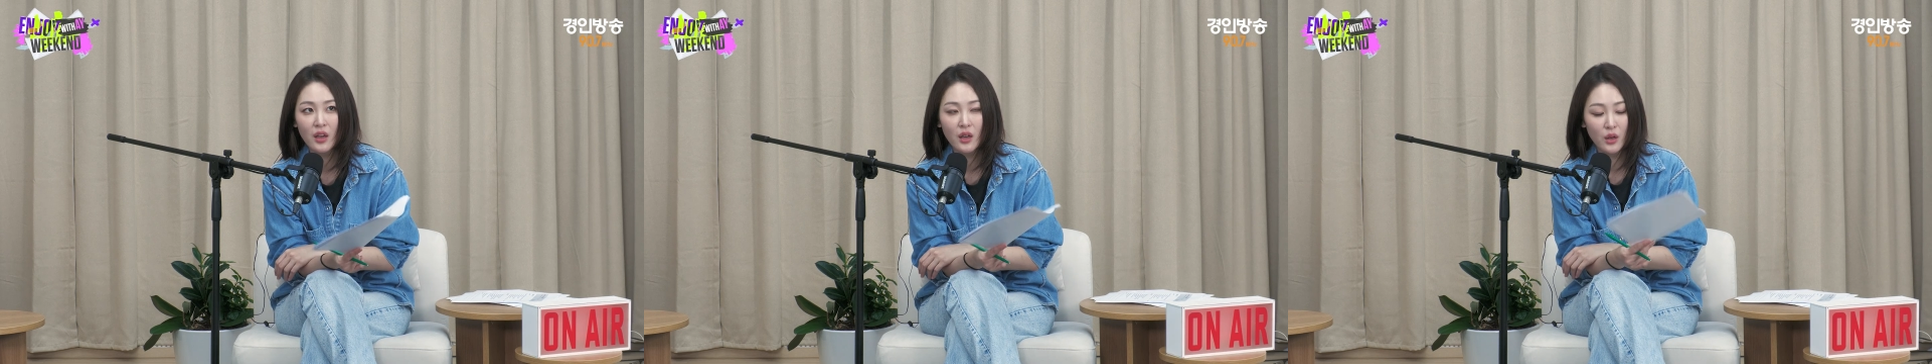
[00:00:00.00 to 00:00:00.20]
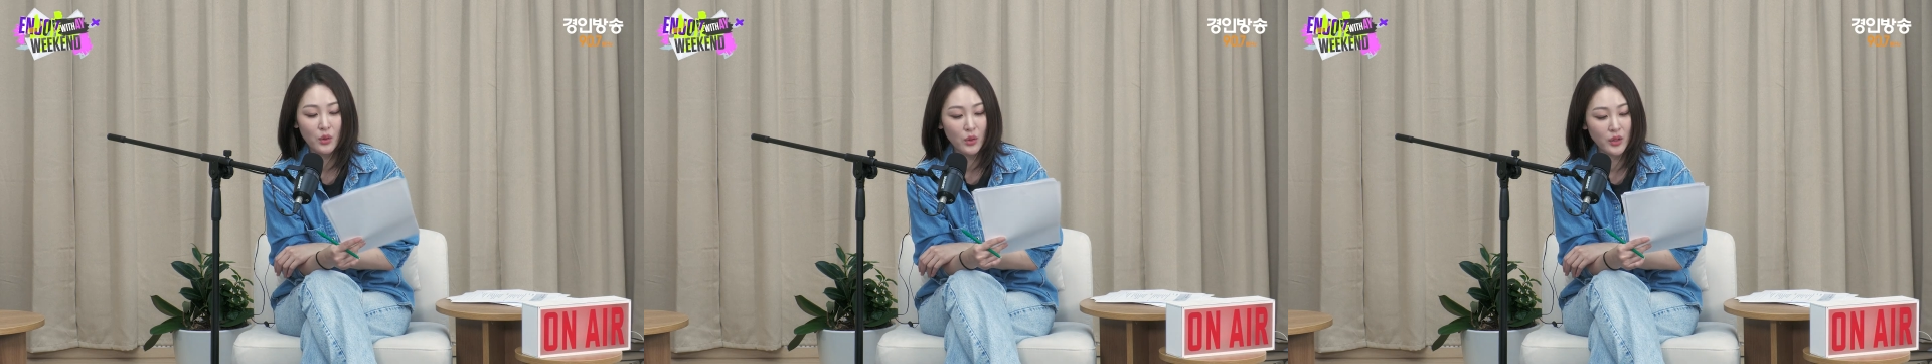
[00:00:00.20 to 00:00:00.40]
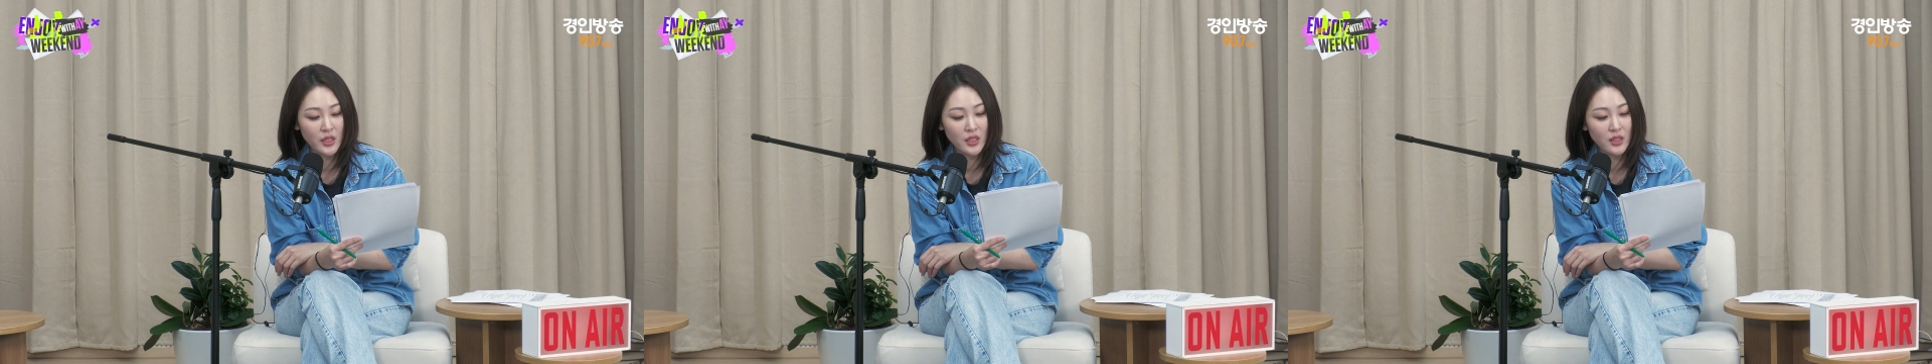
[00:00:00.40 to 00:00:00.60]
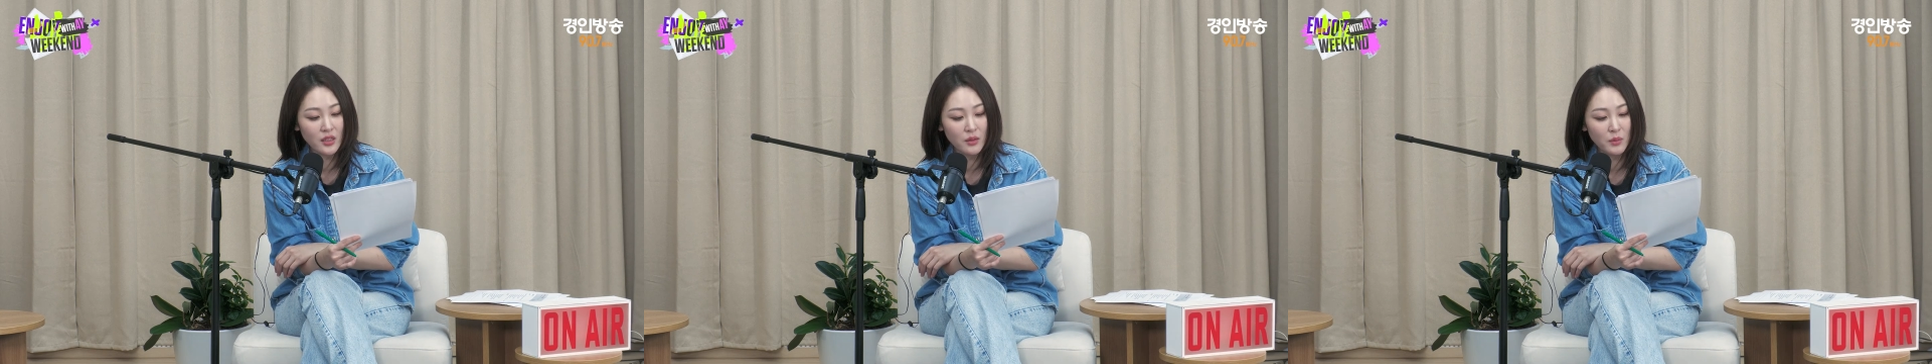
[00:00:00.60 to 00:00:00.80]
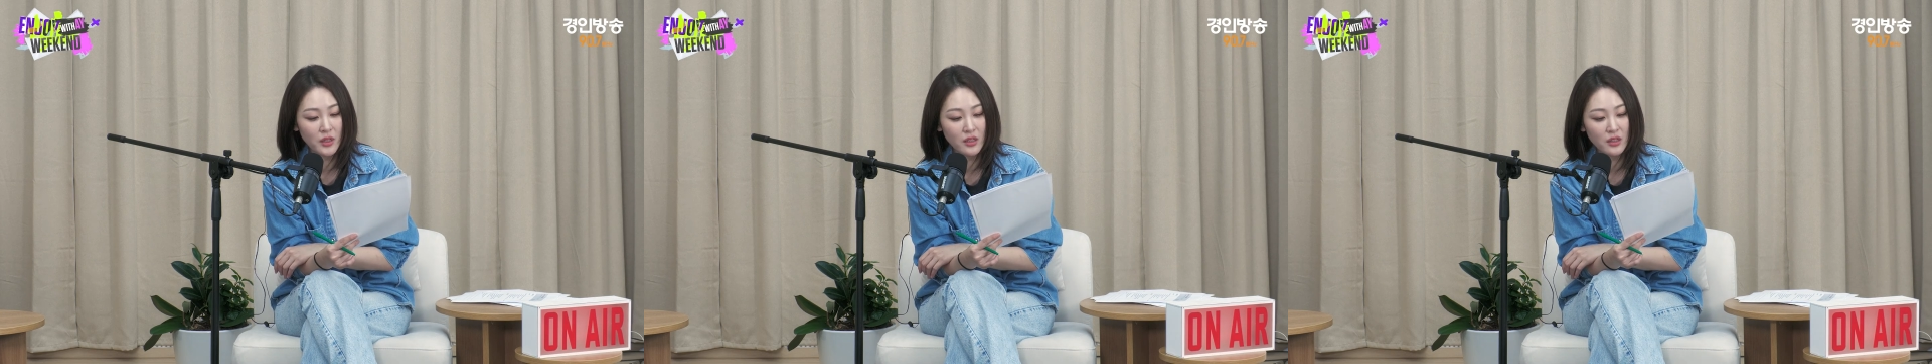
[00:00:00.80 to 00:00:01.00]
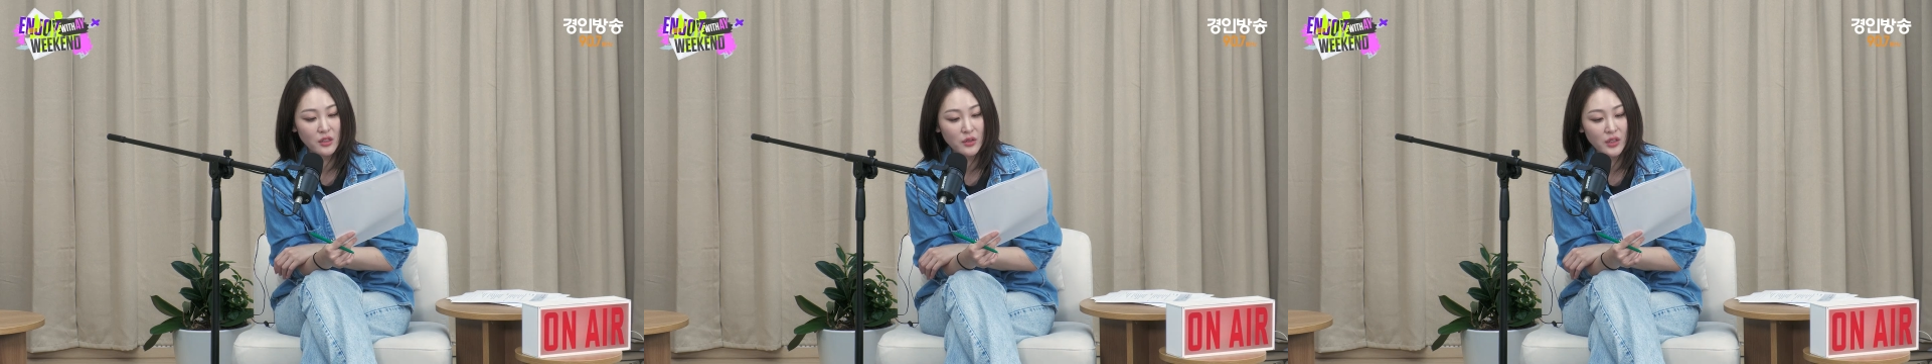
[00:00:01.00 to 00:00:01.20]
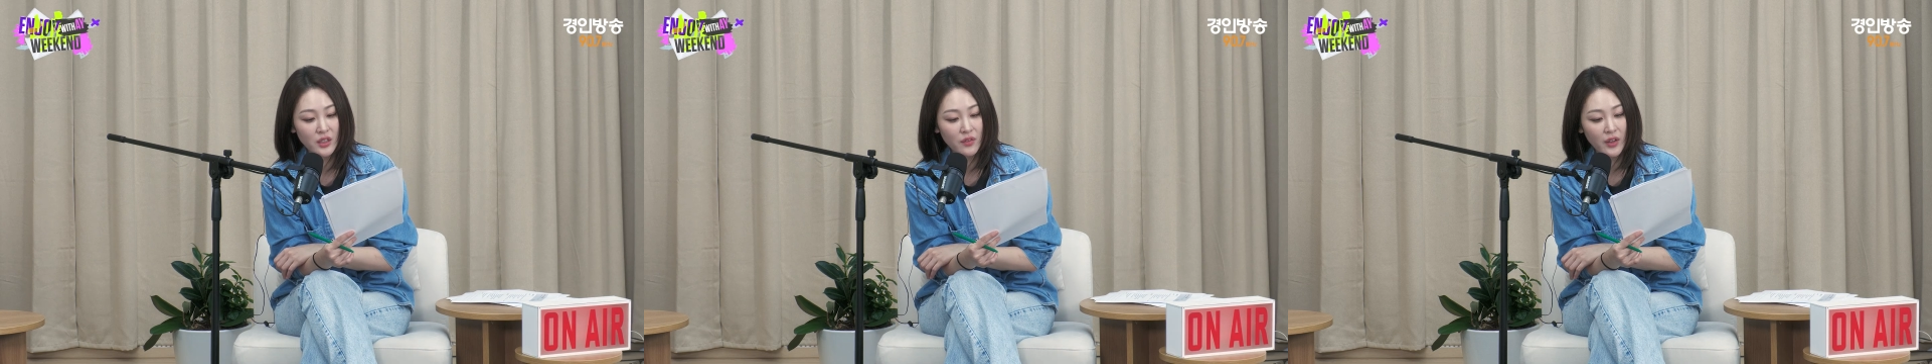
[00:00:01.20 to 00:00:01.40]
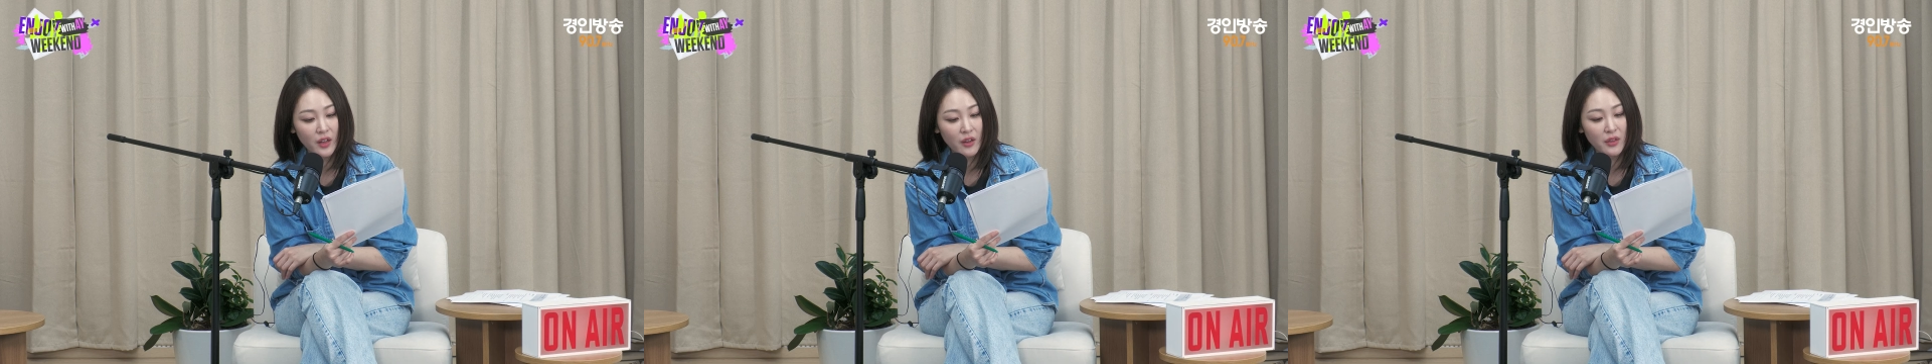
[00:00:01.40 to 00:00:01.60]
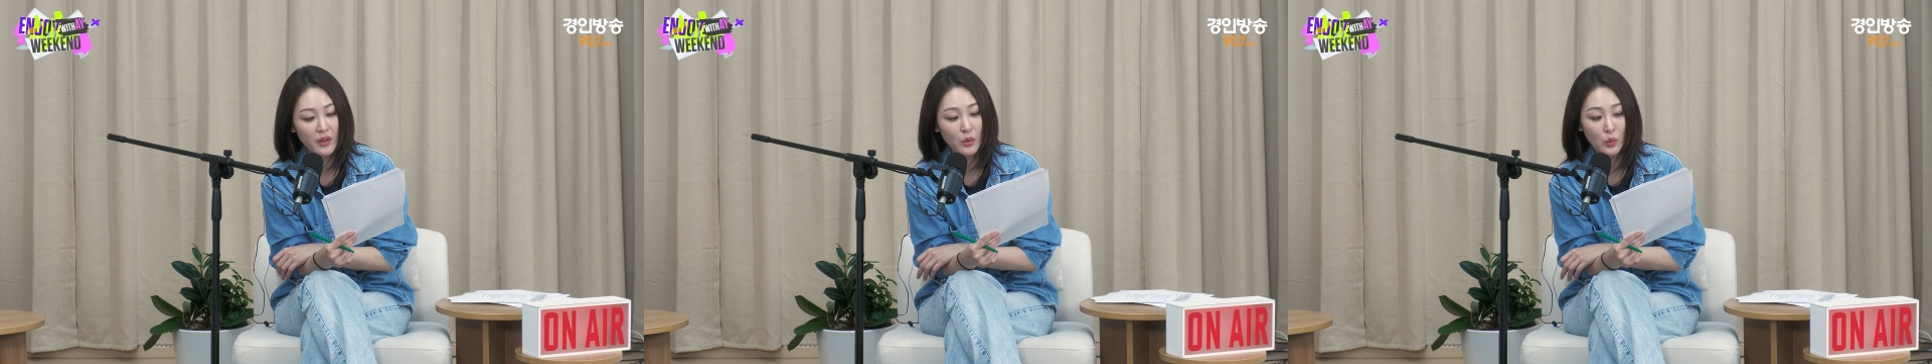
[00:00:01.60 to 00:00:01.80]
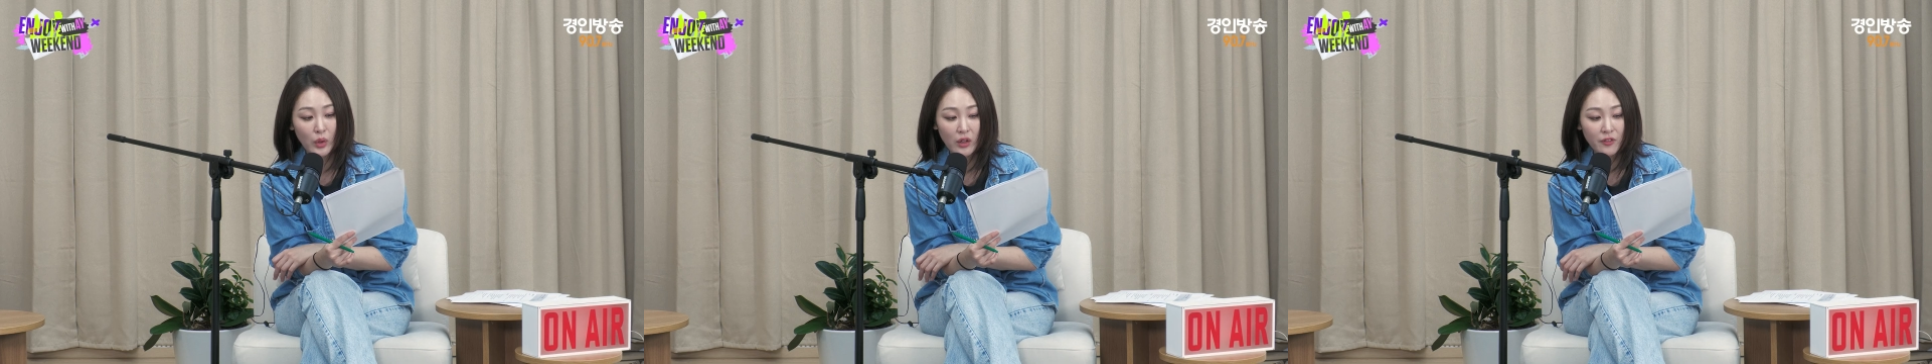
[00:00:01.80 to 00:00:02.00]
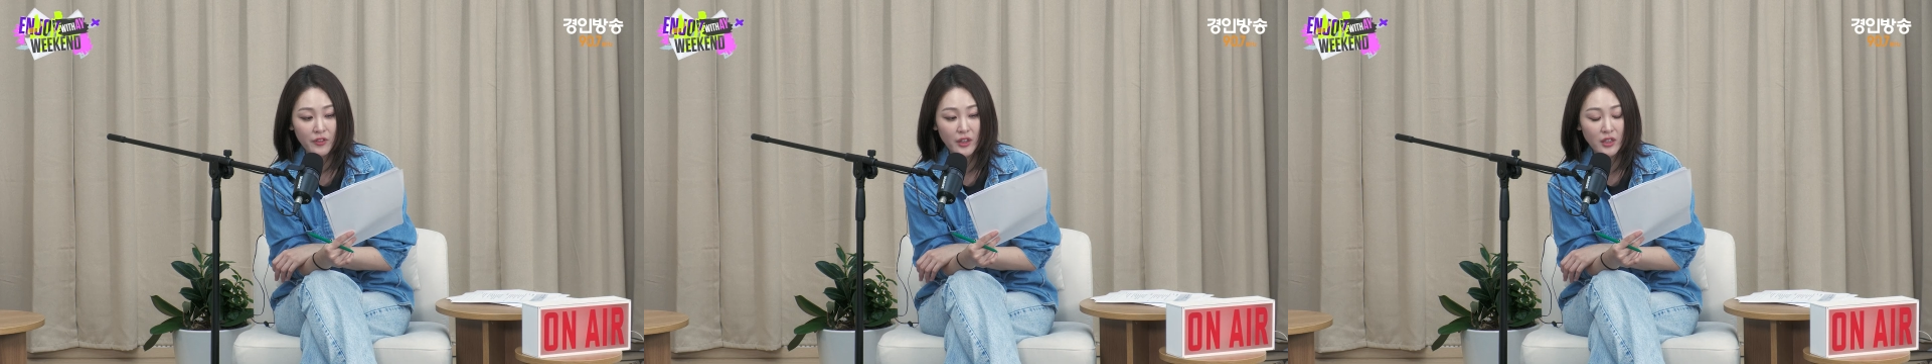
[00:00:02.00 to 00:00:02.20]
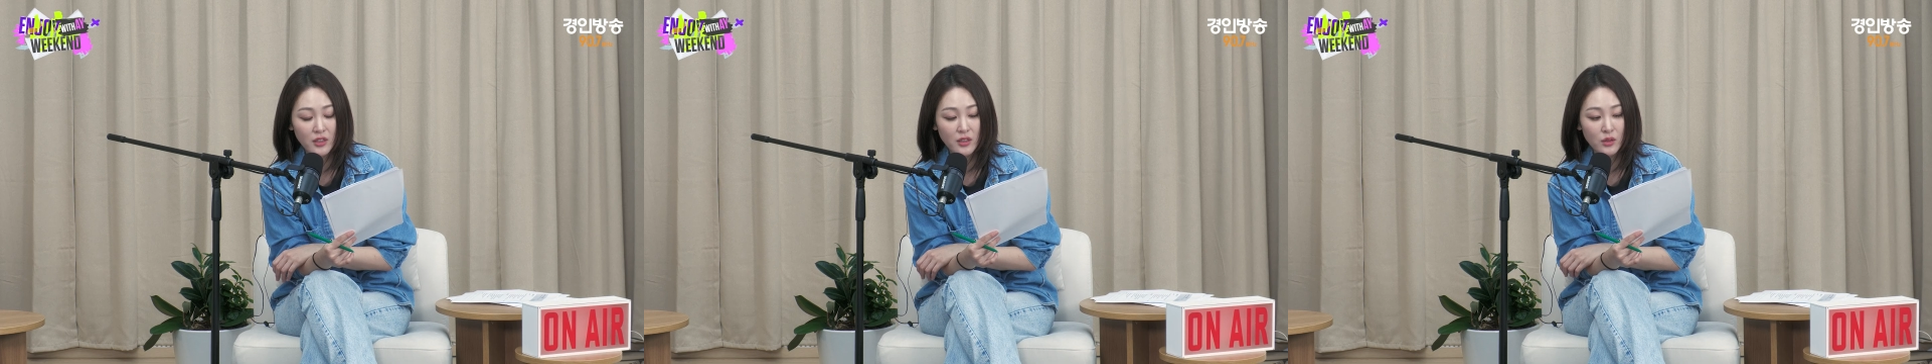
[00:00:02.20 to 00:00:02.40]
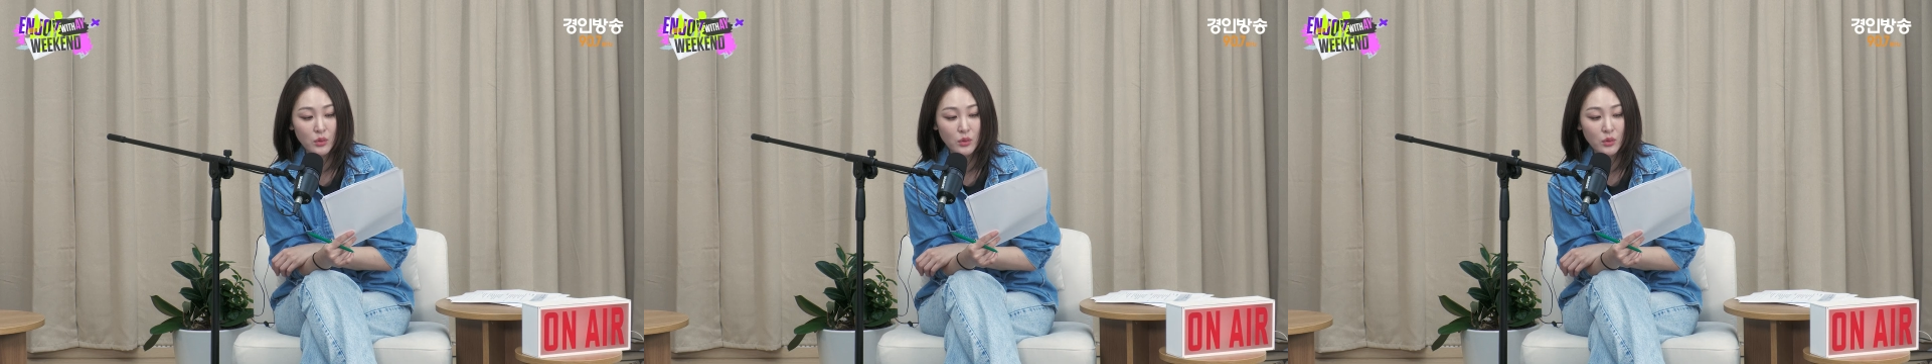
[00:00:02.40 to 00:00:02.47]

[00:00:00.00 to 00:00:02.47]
According to the Ministry of Health and Welfare's